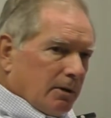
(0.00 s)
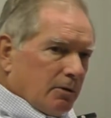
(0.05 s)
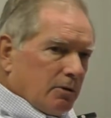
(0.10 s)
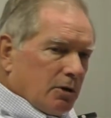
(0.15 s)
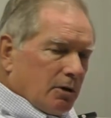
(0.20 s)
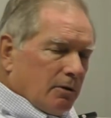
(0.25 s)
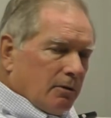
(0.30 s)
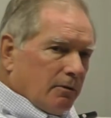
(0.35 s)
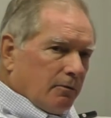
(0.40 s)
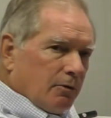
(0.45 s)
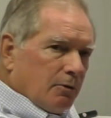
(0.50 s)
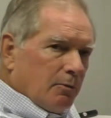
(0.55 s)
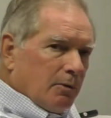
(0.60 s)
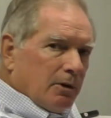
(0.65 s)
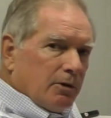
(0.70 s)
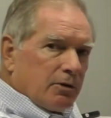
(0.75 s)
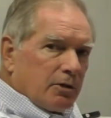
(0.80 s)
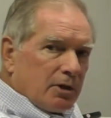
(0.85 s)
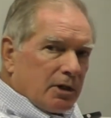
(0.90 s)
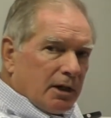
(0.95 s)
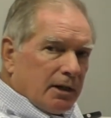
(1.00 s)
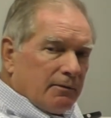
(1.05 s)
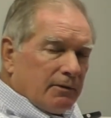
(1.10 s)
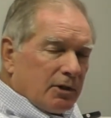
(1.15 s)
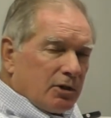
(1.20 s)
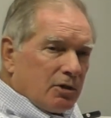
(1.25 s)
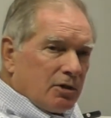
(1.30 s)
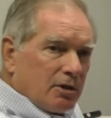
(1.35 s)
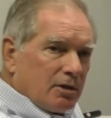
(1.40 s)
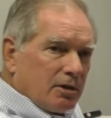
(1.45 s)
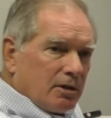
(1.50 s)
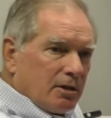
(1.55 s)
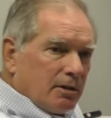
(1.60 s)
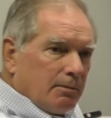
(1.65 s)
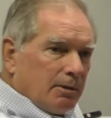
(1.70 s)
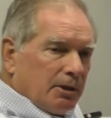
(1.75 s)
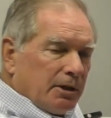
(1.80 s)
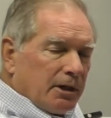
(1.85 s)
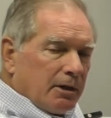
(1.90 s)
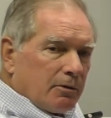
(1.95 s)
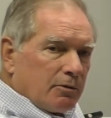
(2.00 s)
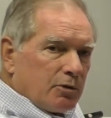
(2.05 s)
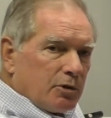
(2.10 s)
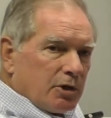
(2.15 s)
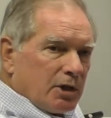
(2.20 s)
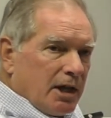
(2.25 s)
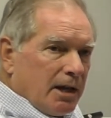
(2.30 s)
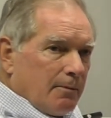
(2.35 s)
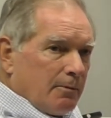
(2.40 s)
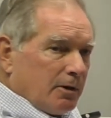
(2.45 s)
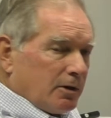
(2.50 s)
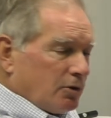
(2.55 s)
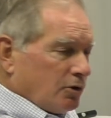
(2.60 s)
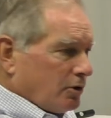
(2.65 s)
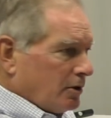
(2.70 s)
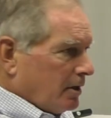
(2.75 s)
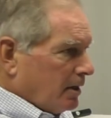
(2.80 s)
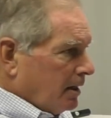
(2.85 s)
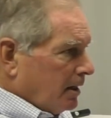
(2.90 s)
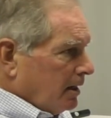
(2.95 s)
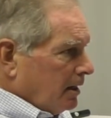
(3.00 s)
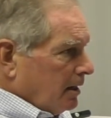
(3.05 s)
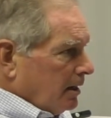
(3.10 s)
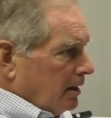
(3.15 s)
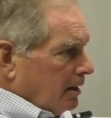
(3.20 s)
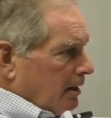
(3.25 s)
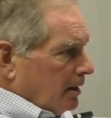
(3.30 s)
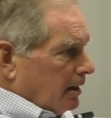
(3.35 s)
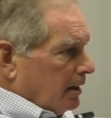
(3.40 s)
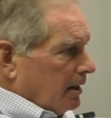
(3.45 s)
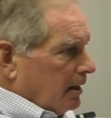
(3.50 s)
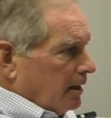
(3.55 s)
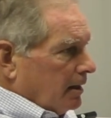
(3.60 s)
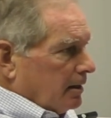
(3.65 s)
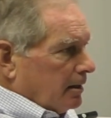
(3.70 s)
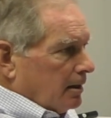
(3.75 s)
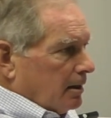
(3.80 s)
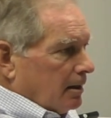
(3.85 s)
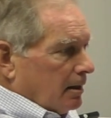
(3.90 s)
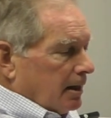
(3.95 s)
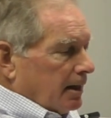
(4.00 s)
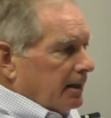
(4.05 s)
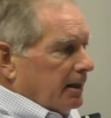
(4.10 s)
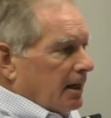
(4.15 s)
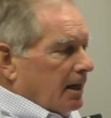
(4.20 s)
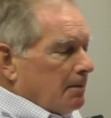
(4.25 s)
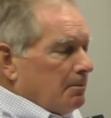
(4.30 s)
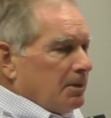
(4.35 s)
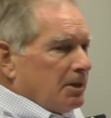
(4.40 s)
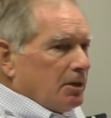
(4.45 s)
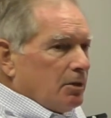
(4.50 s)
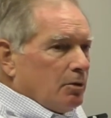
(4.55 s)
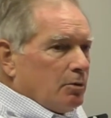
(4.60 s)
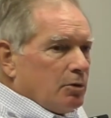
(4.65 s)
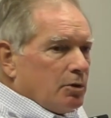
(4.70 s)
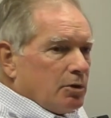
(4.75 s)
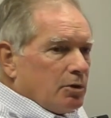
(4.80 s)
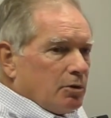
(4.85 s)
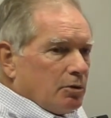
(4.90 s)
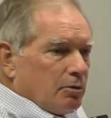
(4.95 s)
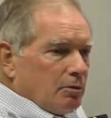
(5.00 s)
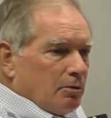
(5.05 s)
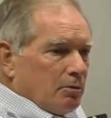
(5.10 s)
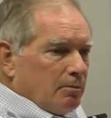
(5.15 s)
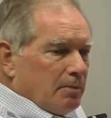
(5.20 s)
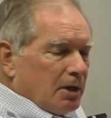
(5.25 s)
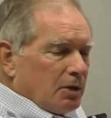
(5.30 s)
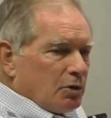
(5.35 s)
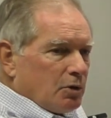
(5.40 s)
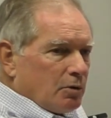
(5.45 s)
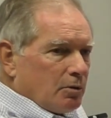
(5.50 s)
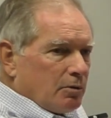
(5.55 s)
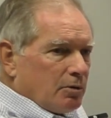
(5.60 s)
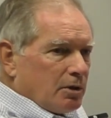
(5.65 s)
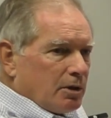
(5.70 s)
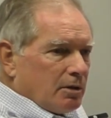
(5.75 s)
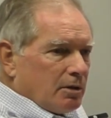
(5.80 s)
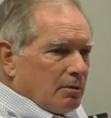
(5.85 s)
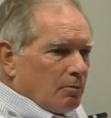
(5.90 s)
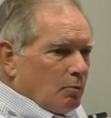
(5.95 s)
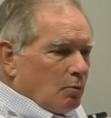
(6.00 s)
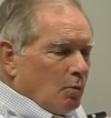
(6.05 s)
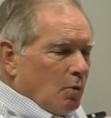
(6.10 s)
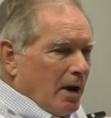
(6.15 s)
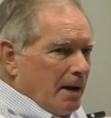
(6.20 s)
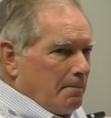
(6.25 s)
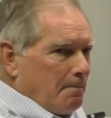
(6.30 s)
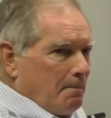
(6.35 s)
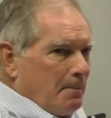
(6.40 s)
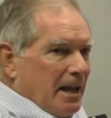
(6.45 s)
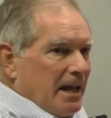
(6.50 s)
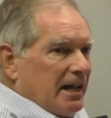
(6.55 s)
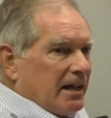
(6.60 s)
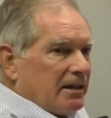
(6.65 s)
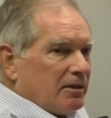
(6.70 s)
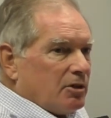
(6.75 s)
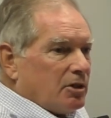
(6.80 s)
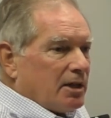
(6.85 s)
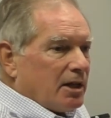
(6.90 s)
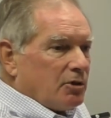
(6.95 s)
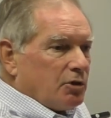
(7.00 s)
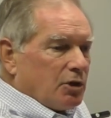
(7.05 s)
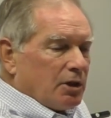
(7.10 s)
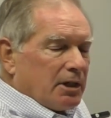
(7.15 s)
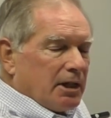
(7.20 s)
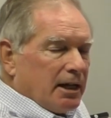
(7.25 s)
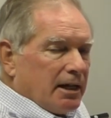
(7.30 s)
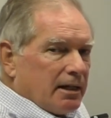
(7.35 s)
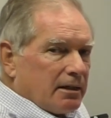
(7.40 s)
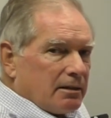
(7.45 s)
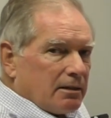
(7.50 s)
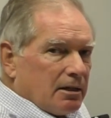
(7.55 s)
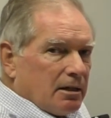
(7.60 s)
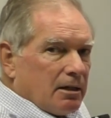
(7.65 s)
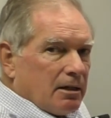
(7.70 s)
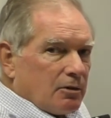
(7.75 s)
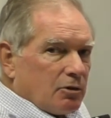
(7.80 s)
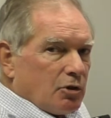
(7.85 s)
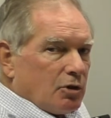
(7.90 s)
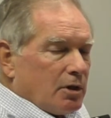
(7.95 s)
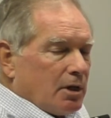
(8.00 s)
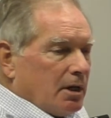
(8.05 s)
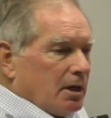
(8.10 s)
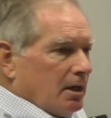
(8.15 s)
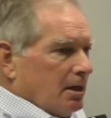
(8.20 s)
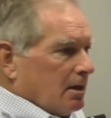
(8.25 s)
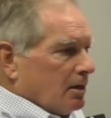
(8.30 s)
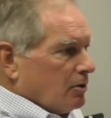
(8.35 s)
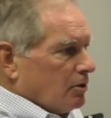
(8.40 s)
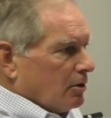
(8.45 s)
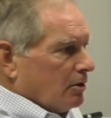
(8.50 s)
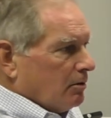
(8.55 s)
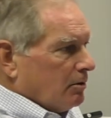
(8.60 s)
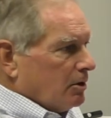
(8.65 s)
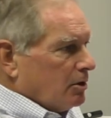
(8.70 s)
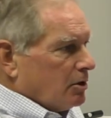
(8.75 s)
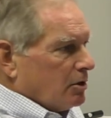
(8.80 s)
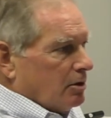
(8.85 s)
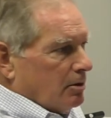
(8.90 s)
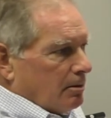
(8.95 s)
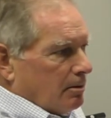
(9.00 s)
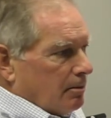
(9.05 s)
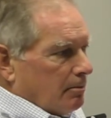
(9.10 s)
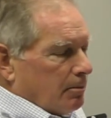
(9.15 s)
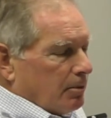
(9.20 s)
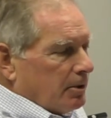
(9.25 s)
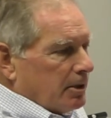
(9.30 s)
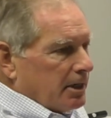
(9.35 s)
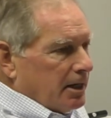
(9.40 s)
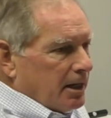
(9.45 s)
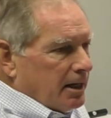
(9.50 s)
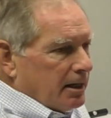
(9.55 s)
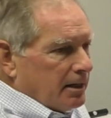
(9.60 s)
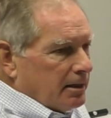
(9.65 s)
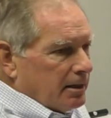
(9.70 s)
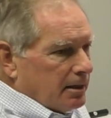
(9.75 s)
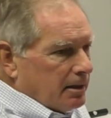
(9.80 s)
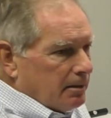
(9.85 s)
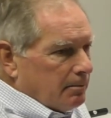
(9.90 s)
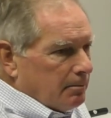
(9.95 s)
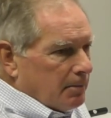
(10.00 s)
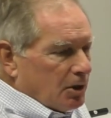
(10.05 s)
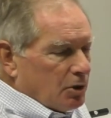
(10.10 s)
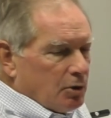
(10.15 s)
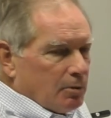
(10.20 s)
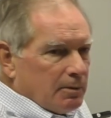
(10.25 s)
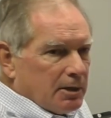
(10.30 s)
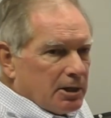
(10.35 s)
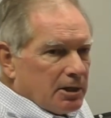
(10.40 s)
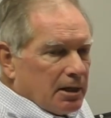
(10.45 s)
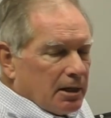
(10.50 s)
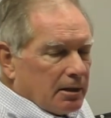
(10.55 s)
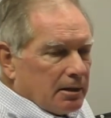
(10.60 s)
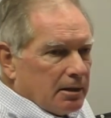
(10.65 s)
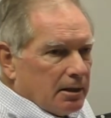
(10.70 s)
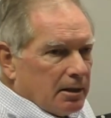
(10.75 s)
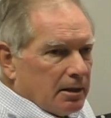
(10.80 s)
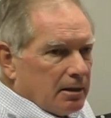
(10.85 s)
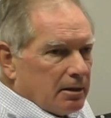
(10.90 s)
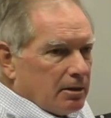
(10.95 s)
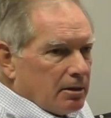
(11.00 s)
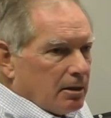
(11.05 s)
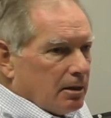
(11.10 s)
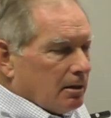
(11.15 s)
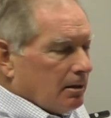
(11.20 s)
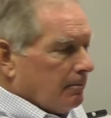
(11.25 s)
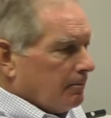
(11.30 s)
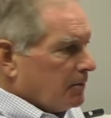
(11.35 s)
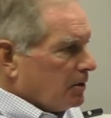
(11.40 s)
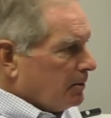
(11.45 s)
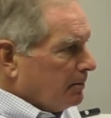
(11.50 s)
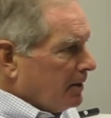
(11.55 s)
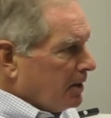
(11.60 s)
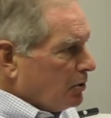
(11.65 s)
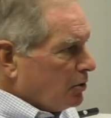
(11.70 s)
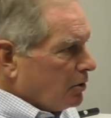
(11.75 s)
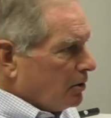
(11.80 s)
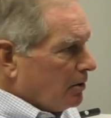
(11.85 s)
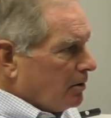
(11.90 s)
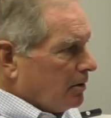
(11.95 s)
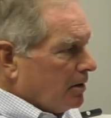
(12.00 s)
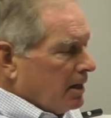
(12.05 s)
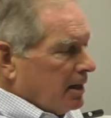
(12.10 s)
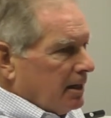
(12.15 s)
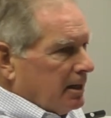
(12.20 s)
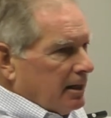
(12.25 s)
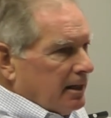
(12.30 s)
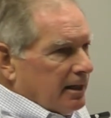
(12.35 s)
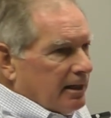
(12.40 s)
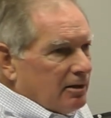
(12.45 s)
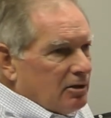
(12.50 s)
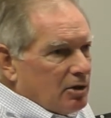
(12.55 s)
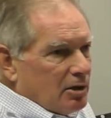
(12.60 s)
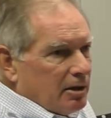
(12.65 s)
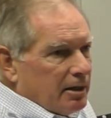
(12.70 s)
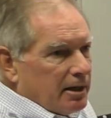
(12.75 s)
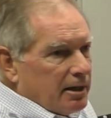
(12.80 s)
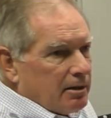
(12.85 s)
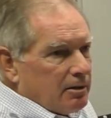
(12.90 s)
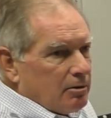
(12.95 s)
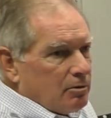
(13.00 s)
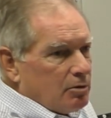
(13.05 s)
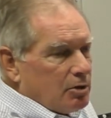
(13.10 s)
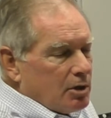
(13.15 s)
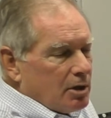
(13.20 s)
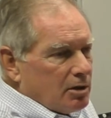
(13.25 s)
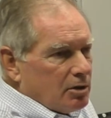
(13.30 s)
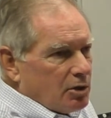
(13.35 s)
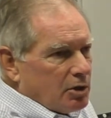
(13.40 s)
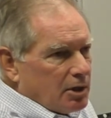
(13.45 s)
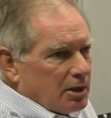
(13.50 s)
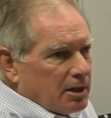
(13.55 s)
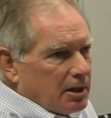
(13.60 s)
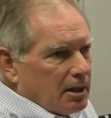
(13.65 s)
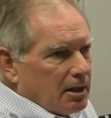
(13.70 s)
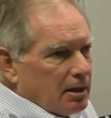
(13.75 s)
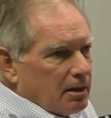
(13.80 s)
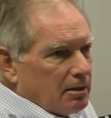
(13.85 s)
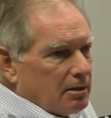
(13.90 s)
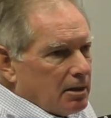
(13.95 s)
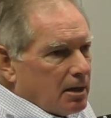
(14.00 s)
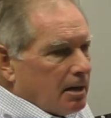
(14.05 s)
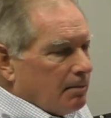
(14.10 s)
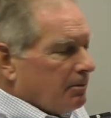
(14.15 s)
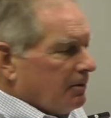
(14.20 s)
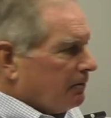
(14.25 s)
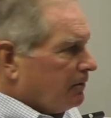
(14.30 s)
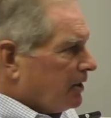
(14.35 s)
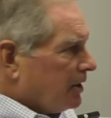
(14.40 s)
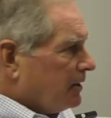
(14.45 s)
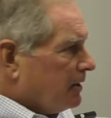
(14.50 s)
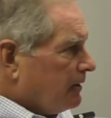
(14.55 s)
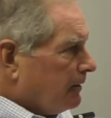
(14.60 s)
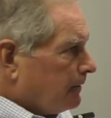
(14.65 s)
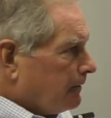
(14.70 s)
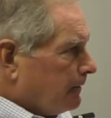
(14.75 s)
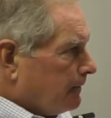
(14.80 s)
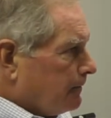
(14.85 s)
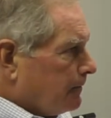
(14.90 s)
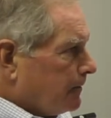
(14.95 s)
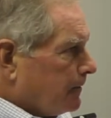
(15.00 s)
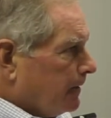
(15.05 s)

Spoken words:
So if you will, it's kind of a double layer sandwich. And it can be used to measure wet paints that you can't touch. So this is a pretty handy measurement technique to measure insulators sitting on top of conductors.